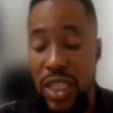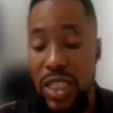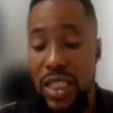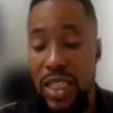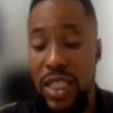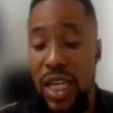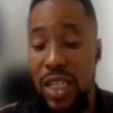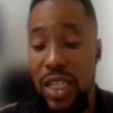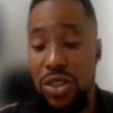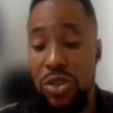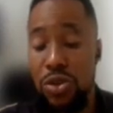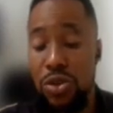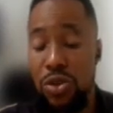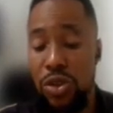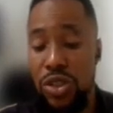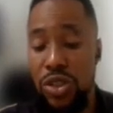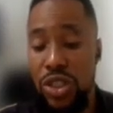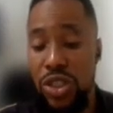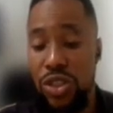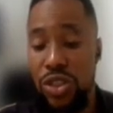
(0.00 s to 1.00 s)
There are two
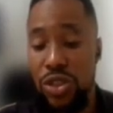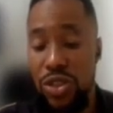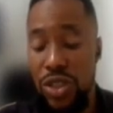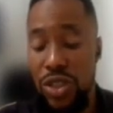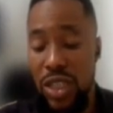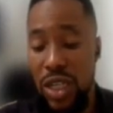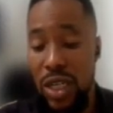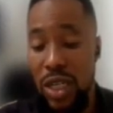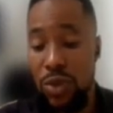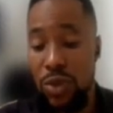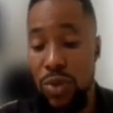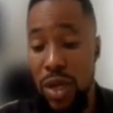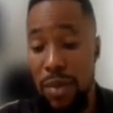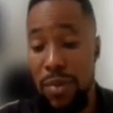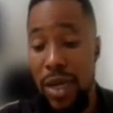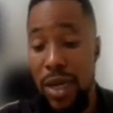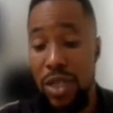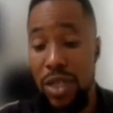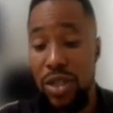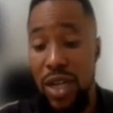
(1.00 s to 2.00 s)
conditions
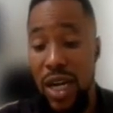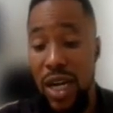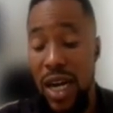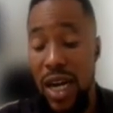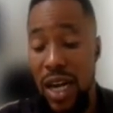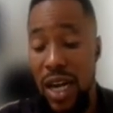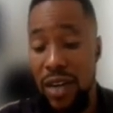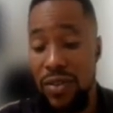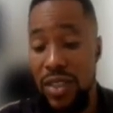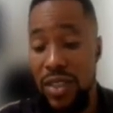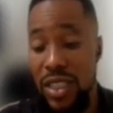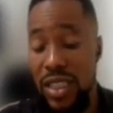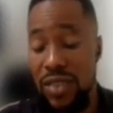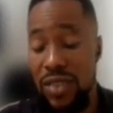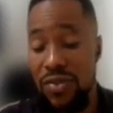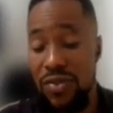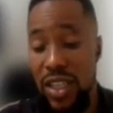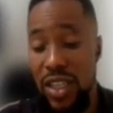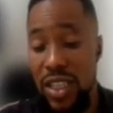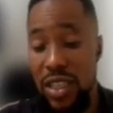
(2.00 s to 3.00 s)
whereby you can have this
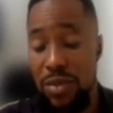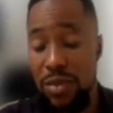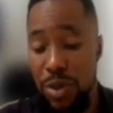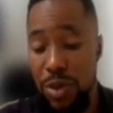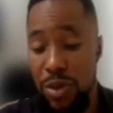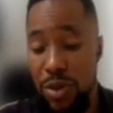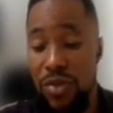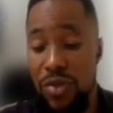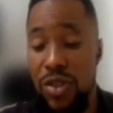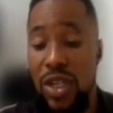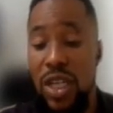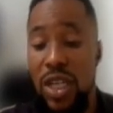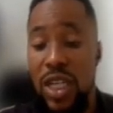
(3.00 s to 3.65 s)
inverted P wave.